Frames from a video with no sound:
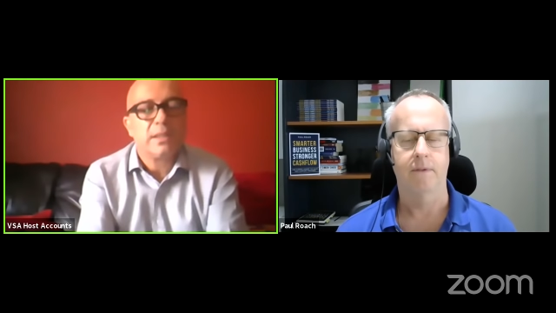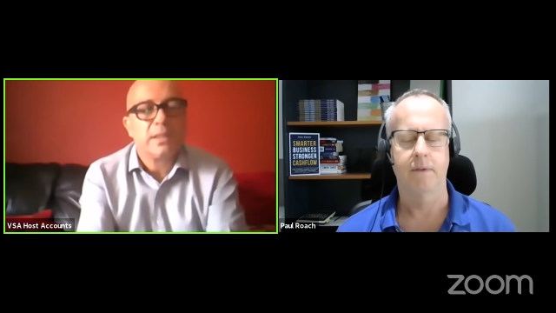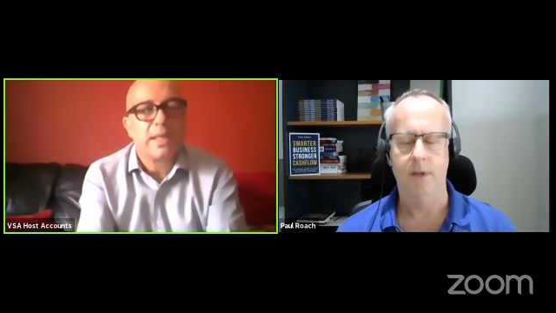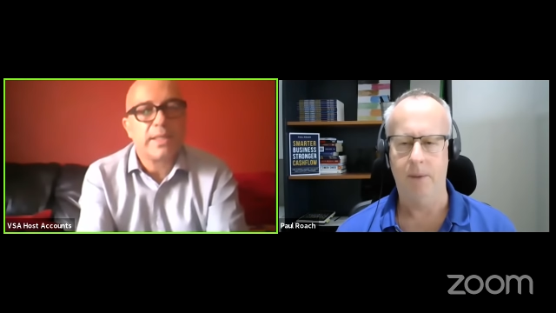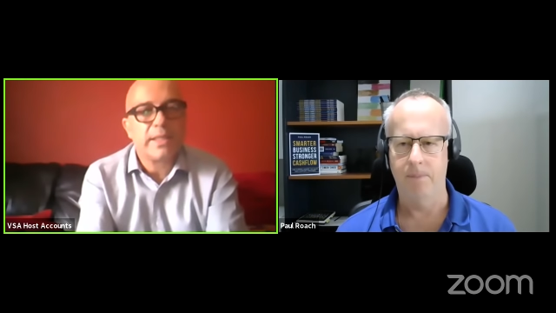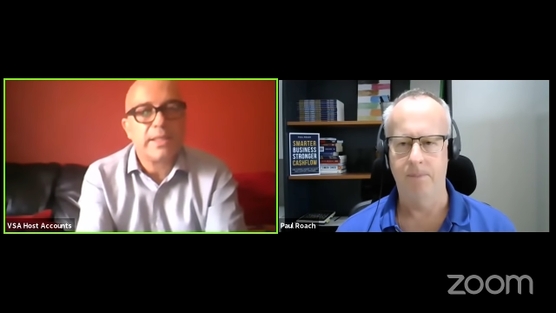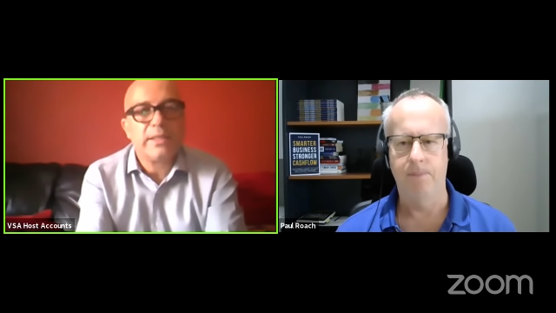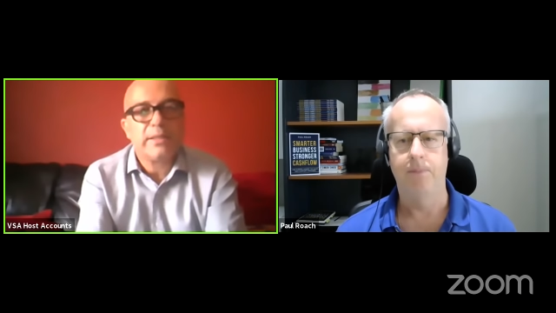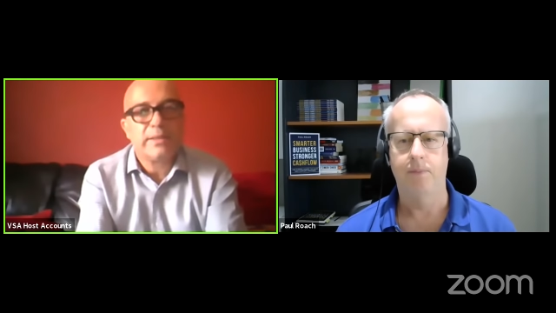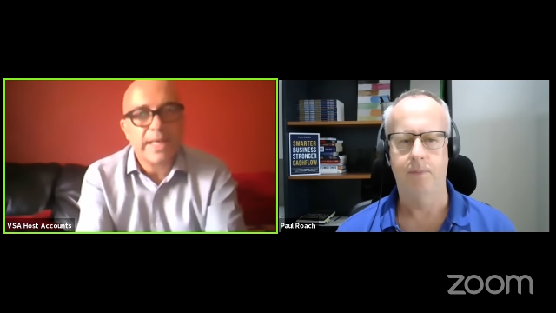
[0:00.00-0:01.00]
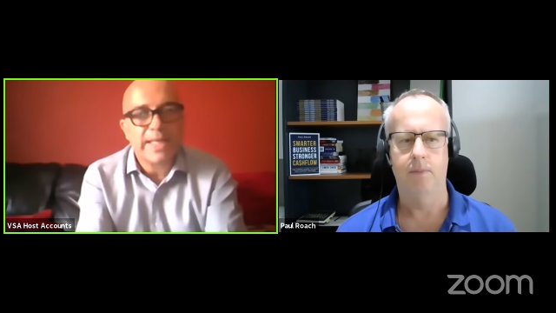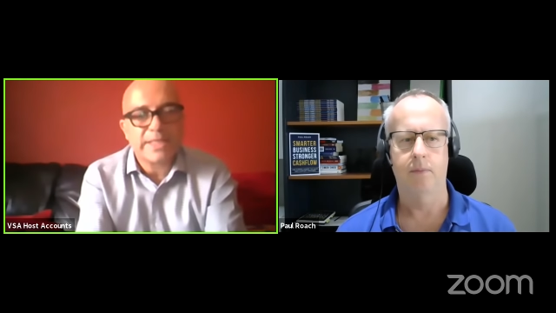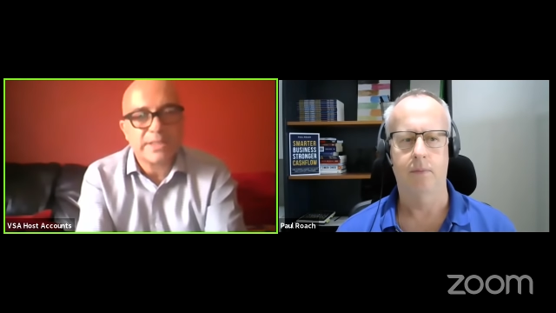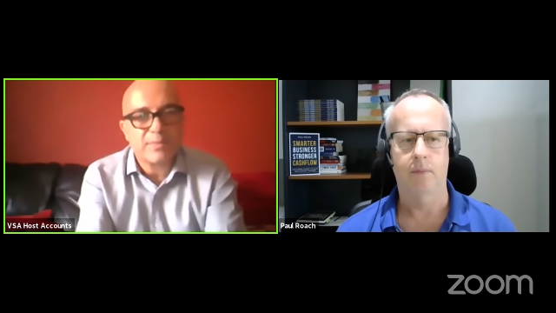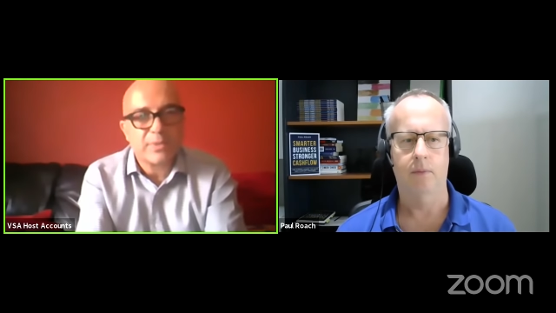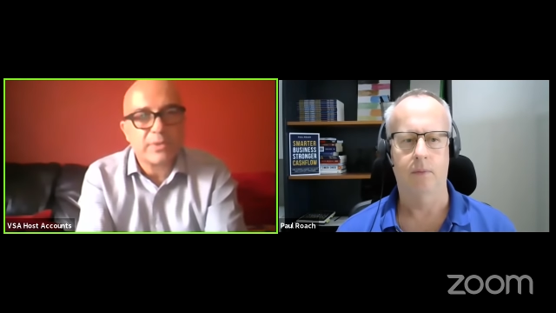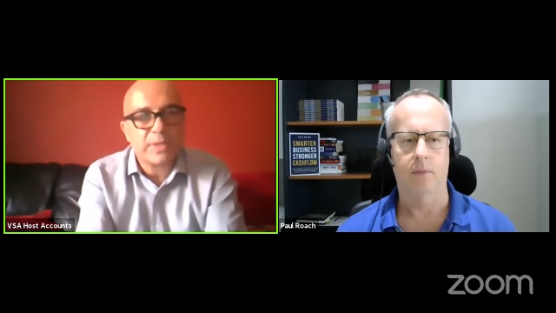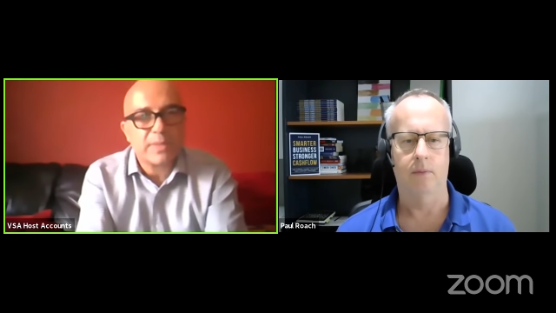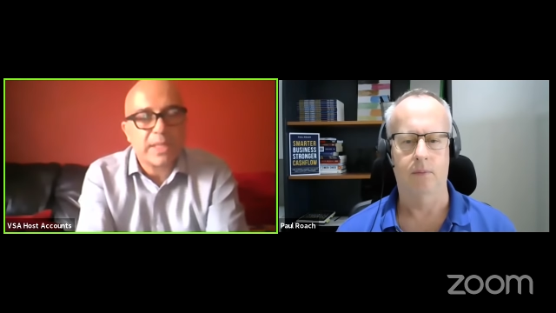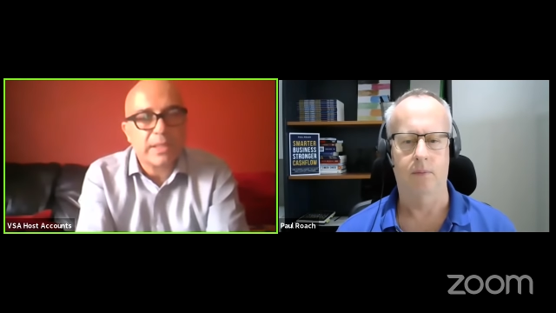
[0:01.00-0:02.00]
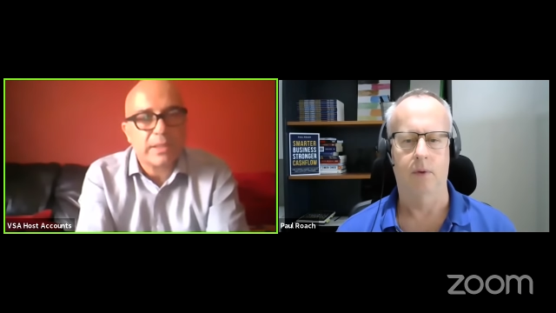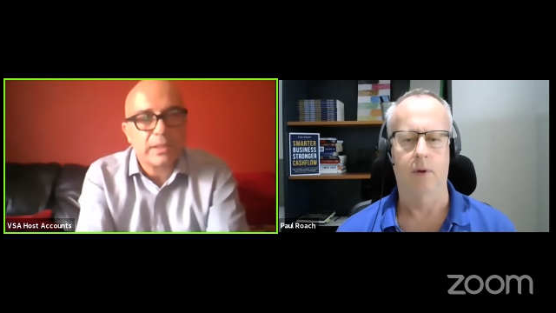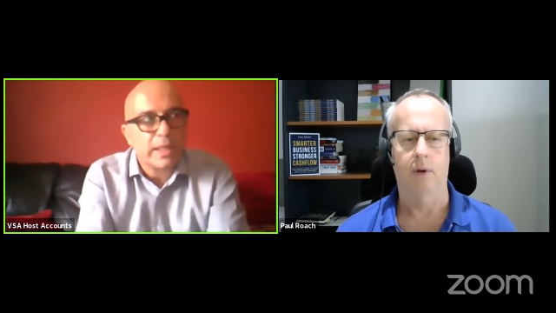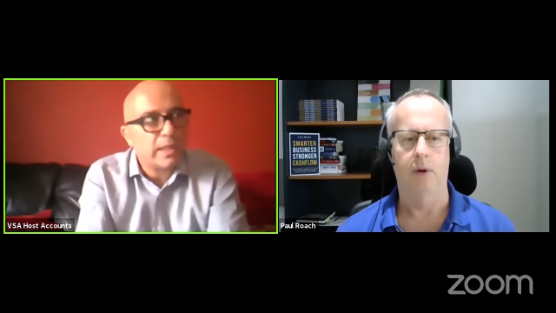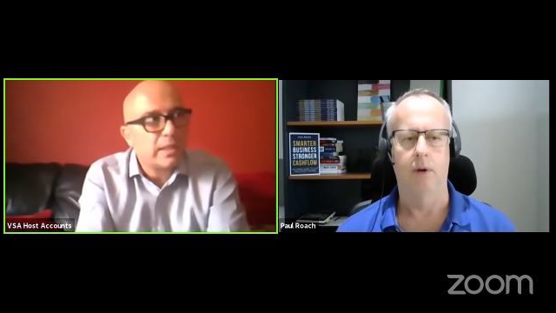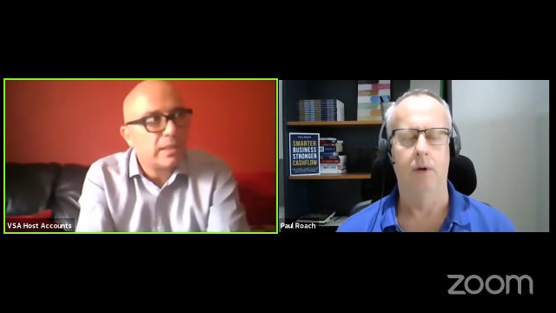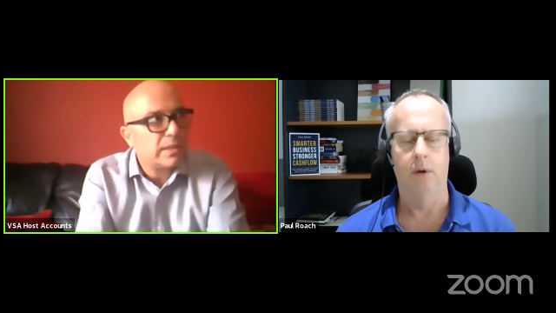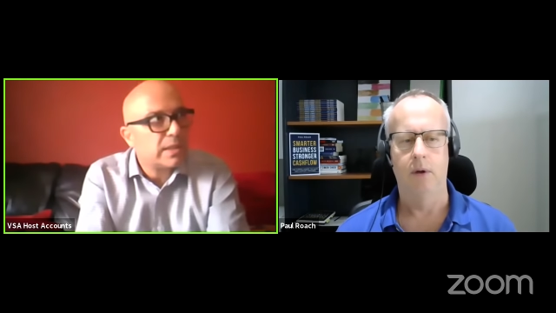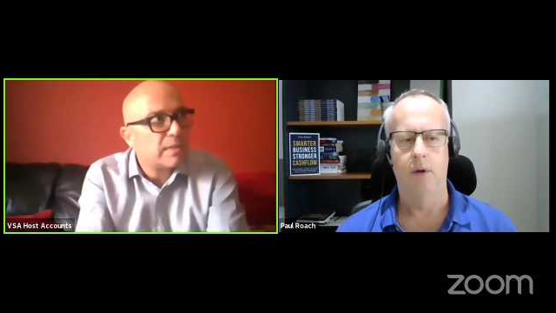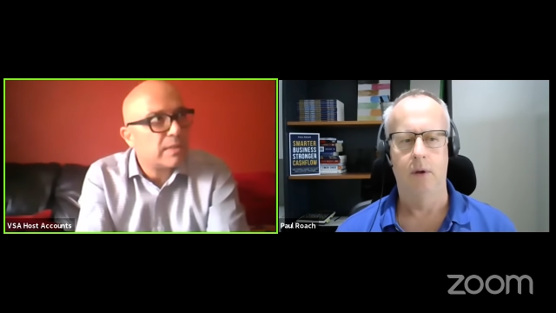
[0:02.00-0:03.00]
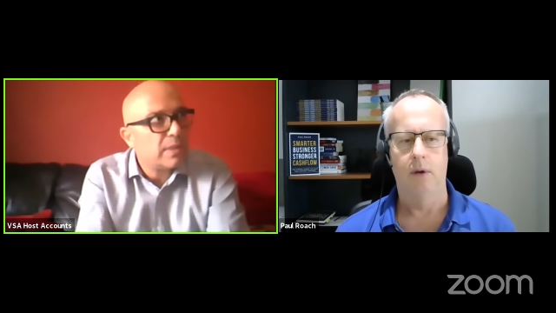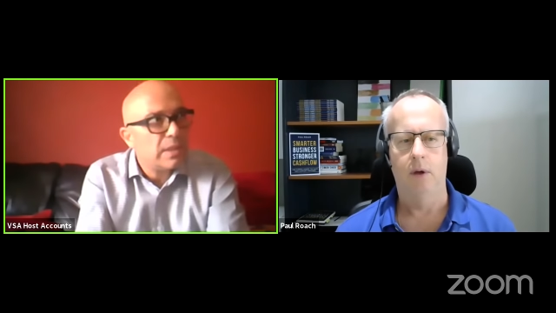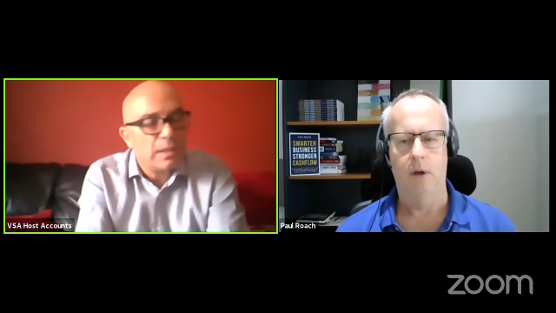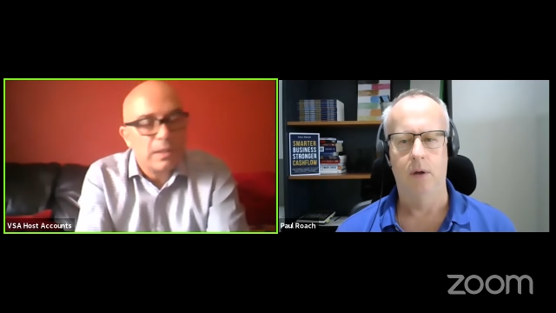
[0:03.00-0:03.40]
Speaker 1: Yep. And then that has to build up again. And um,